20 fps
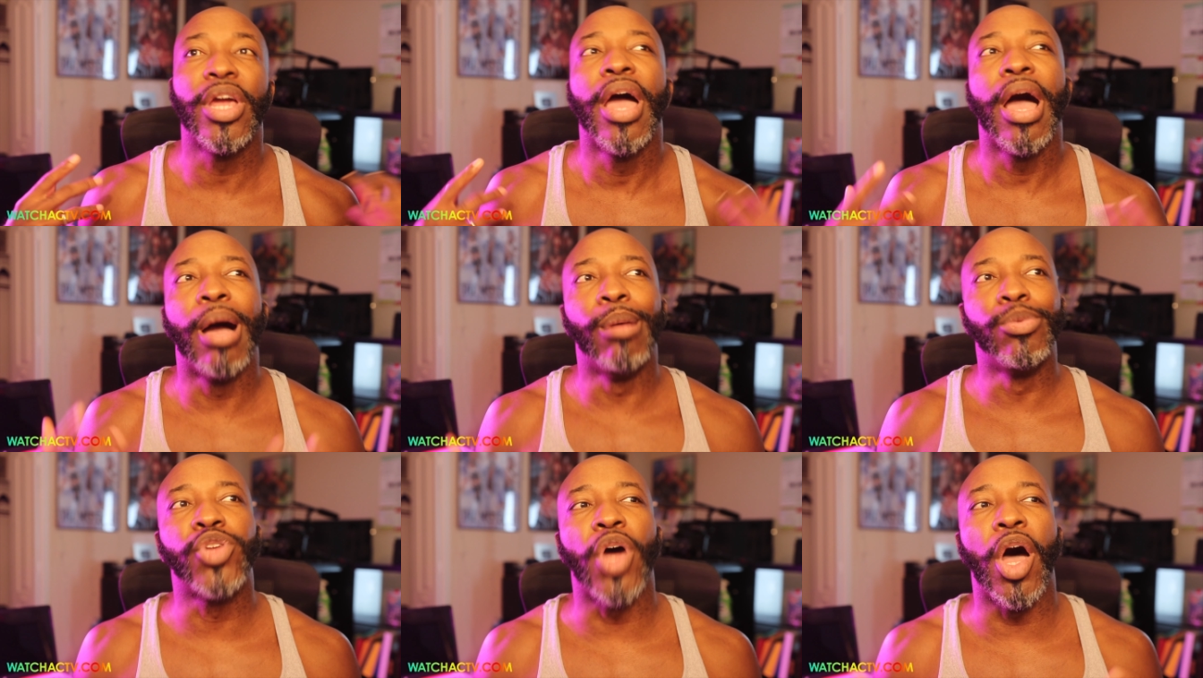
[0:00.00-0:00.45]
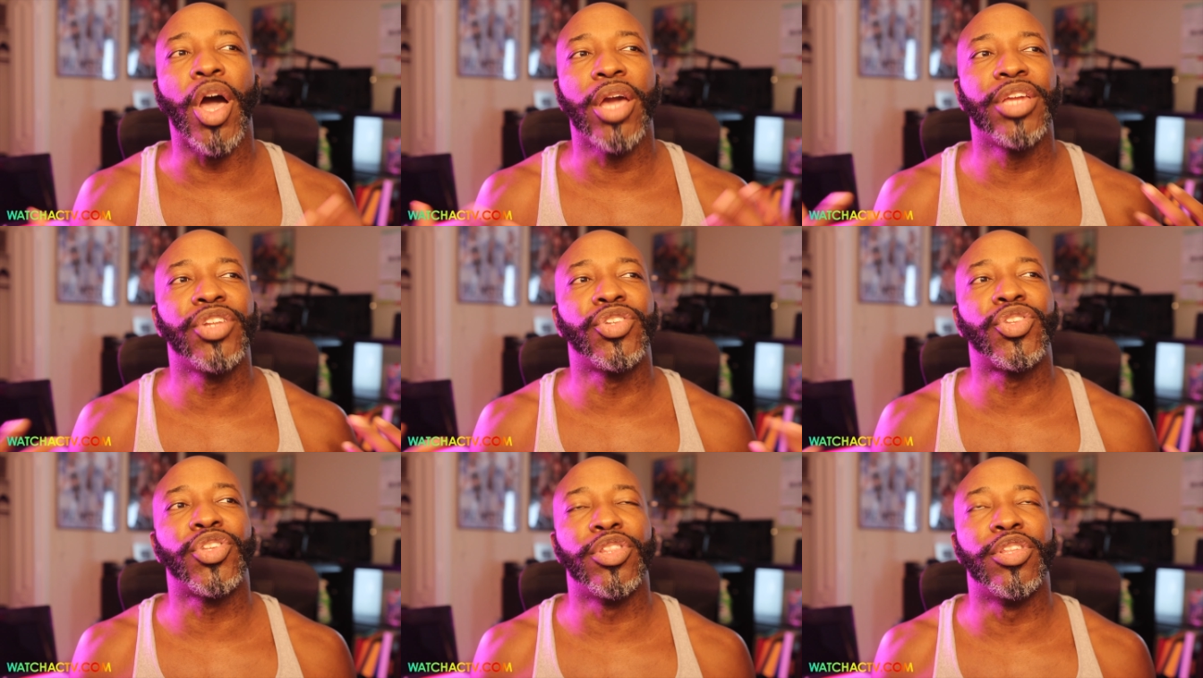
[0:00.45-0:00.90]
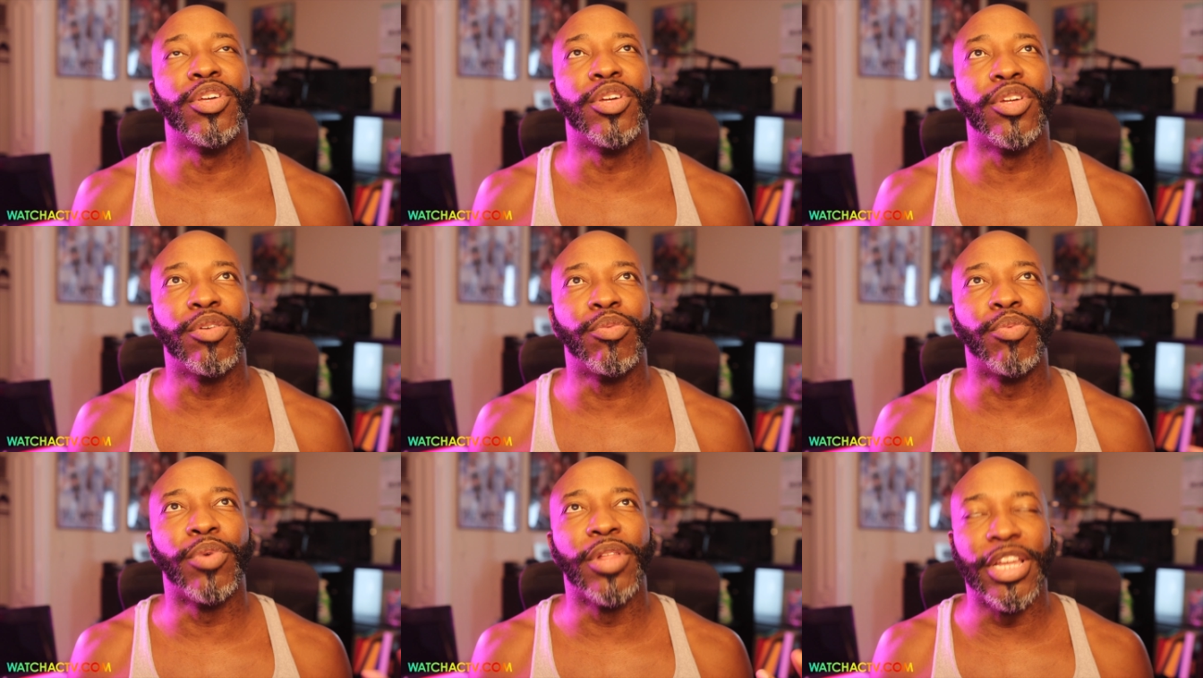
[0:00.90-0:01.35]
I'm talking to
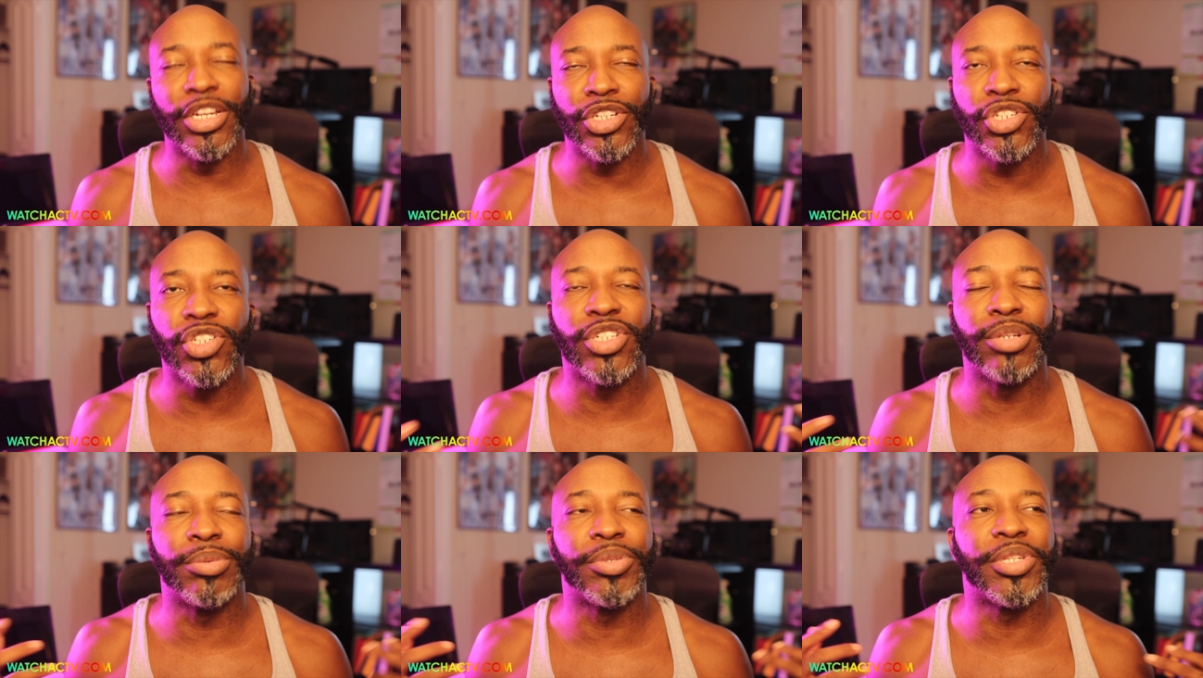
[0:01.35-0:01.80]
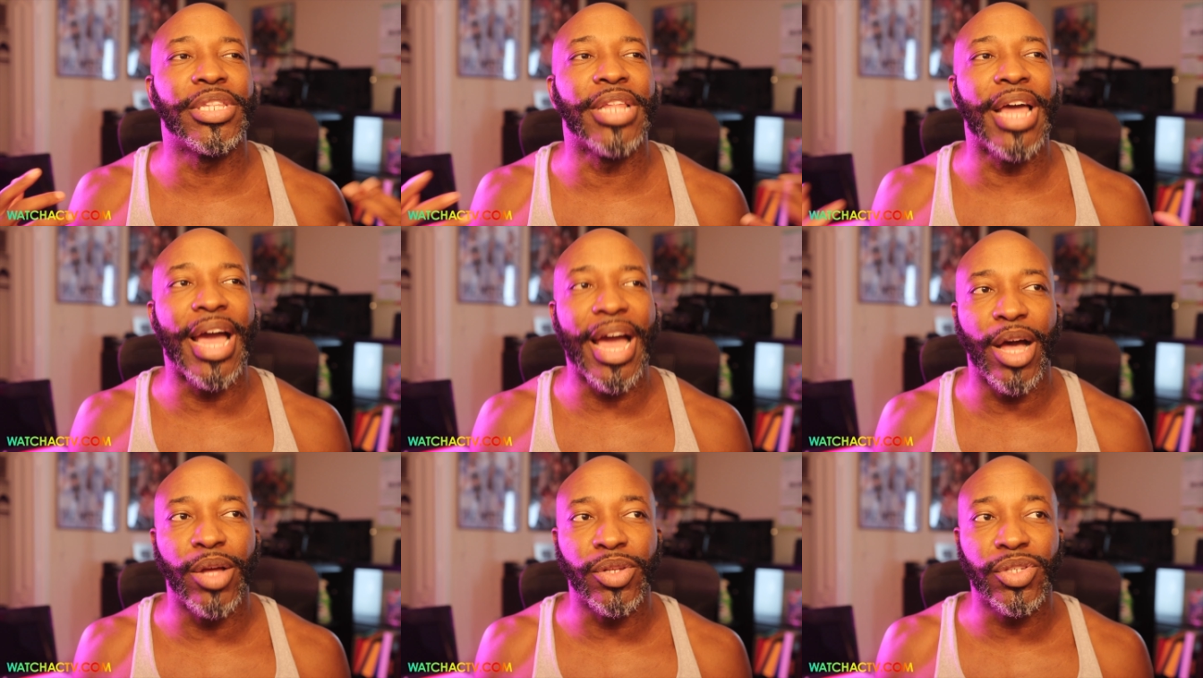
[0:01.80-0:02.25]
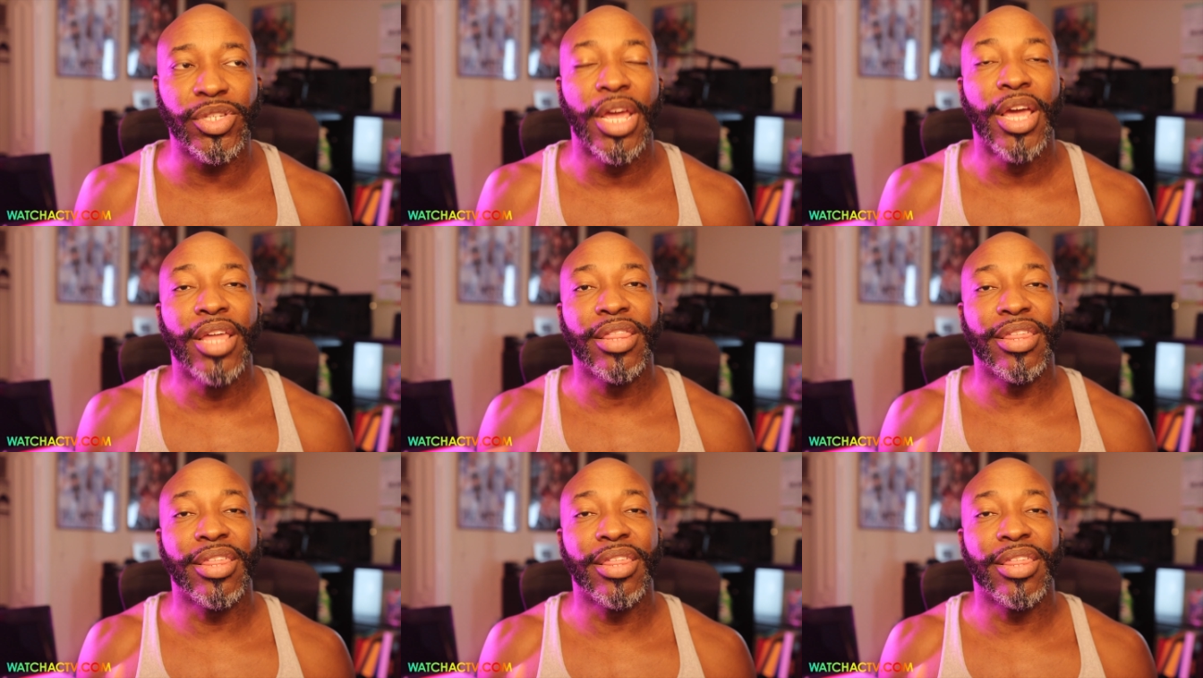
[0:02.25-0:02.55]
the relationships in the house